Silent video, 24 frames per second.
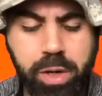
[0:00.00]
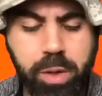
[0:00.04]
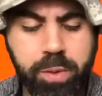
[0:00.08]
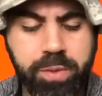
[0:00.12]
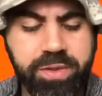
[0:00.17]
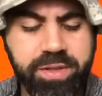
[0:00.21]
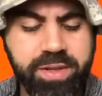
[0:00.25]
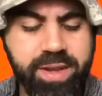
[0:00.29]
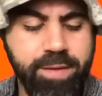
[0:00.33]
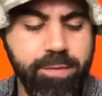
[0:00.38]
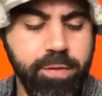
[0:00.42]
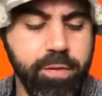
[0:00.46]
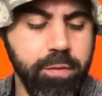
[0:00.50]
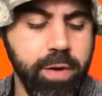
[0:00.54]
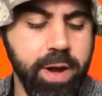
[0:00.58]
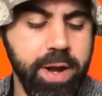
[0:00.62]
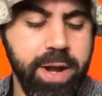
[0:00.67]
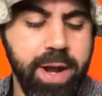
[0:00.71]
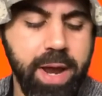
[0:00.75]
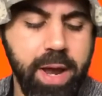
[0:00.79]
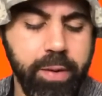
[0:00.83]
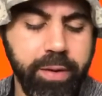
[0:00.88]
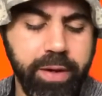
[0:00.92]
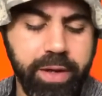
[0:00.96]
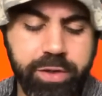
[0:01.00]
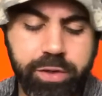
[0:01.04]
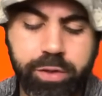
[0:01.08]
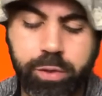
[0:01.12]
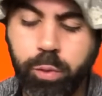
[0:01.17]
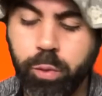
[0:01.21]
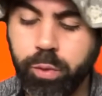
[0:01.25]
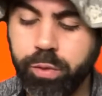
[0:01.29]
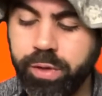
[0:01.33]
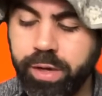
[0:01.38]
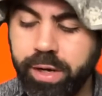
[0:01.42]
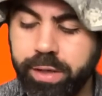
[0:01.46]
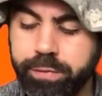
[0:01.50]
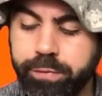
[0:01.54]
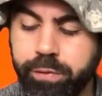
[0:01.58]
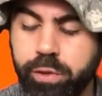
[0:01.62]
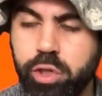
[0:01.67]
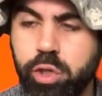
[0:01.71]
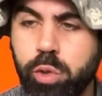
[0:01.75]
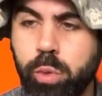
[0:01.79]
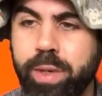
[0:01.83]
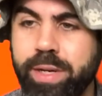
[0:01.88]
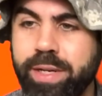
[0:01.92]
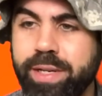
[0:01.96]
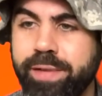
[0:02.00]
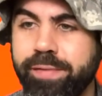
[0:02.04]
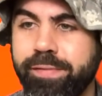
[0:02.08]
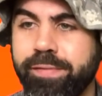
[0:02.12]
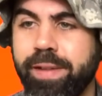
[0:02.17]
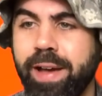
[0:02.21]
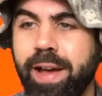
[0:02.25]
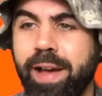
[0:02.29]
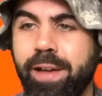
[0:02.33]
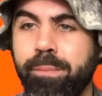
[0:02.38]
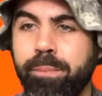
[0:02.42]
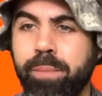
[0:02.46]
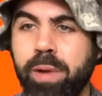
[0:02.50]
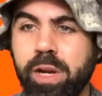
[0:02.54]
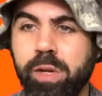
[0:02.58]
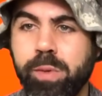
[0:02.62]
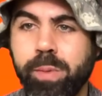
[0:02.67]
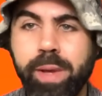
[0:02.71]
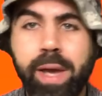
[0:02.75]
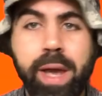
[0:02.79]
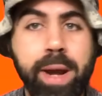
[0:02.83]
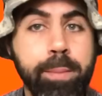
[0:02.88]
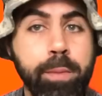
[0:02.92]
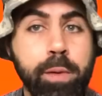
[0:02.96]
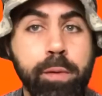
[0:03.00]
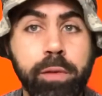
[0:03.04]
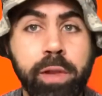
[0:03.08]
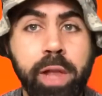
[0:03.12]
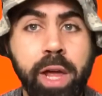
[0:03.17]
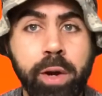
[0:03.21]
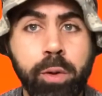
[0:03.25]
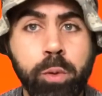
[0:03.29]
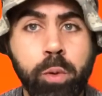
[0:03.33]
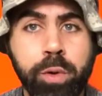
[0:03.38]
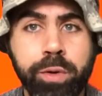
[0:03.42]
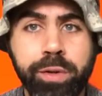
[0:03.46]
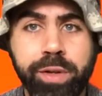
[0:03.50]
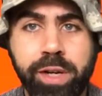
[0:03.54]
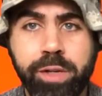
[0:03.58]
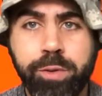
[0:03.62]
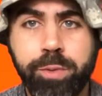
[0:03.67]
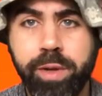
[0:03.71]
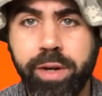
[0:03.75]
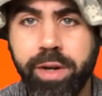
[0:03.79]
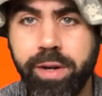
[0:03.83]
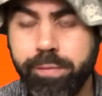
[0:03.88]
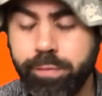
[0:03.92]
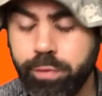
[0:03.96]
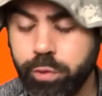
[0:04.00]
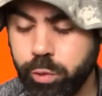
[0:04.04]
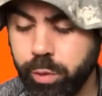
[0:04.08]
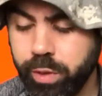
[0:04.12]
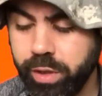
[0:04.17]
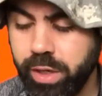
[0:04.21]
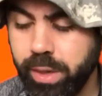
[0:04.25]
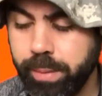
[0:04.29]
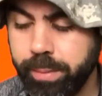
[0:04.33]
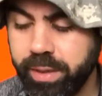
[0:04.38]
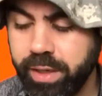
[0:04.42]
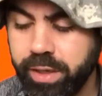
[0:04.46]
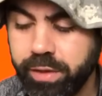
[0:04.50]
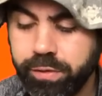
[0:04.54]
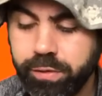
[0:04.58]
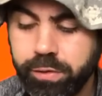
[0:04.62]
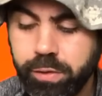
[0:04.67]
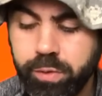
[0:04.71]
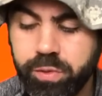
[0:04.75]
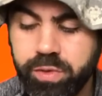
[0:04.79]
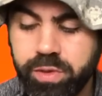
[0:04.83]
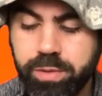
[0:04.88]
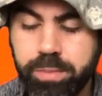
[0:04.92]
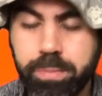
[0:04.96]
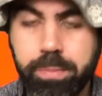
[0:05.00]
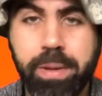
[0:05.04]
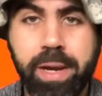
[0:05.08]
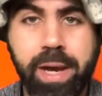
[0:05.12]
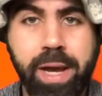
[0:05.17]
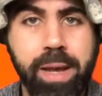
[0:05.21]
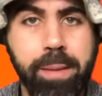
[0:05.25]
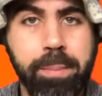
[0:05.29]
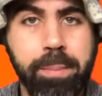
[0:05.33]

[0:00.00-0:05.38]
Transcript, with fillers: code 7 right now gets you Cortex for 25 bucks. We got to move a lot of Cortex, we got inventory coming in, so just buy